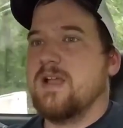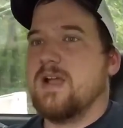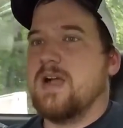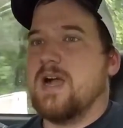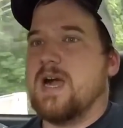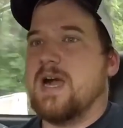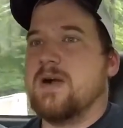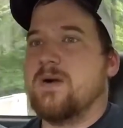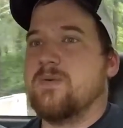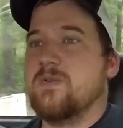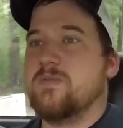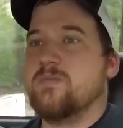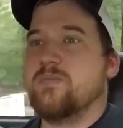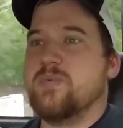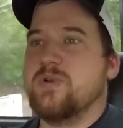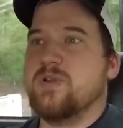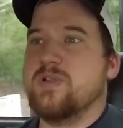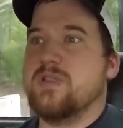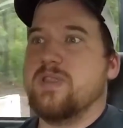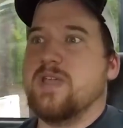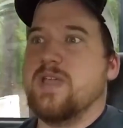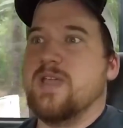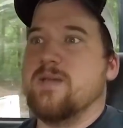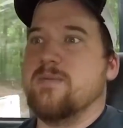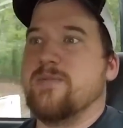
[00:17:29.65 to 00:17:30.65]
I would
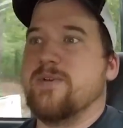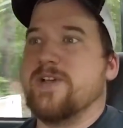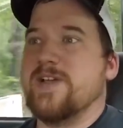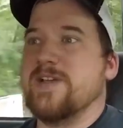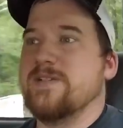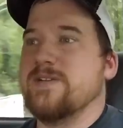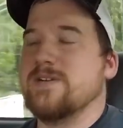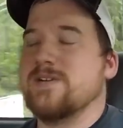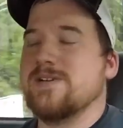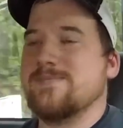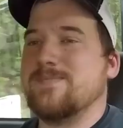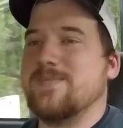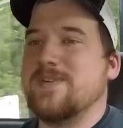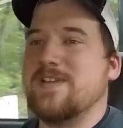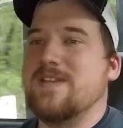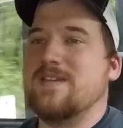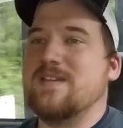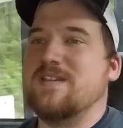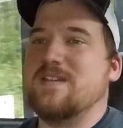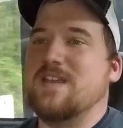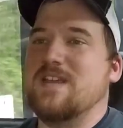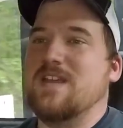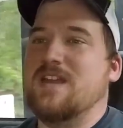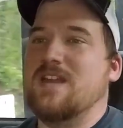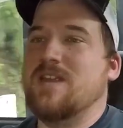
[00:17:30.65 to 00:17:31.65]
put that baler up
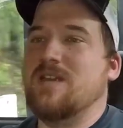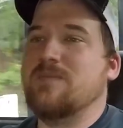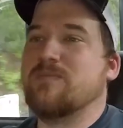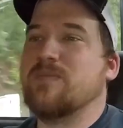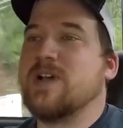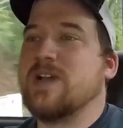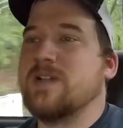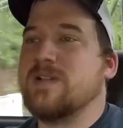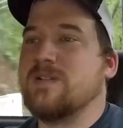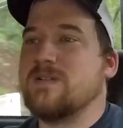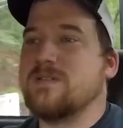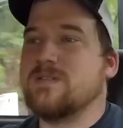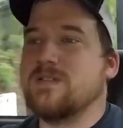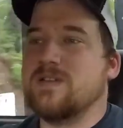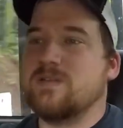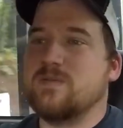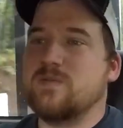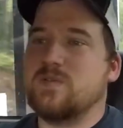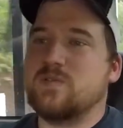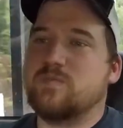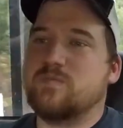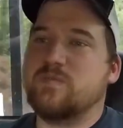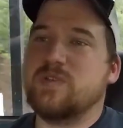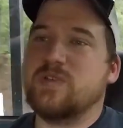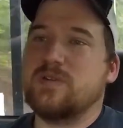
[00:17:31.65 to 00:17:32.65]
against any baler that
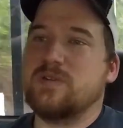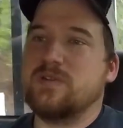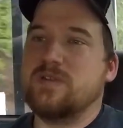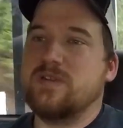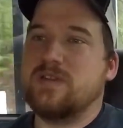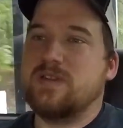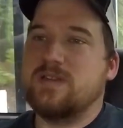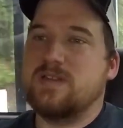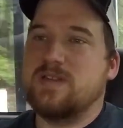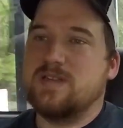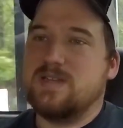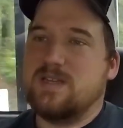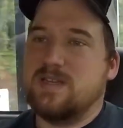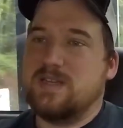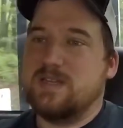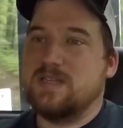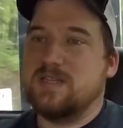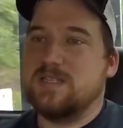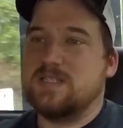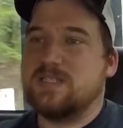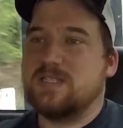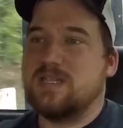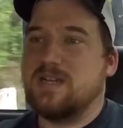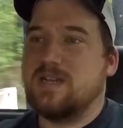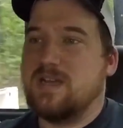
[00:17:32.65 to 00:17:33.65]
was built in
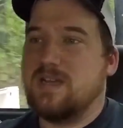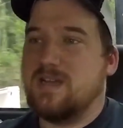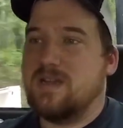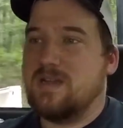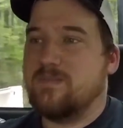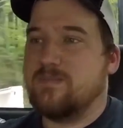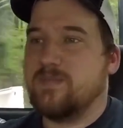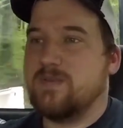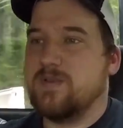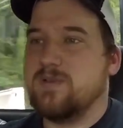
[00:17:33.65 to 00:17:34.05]
its time.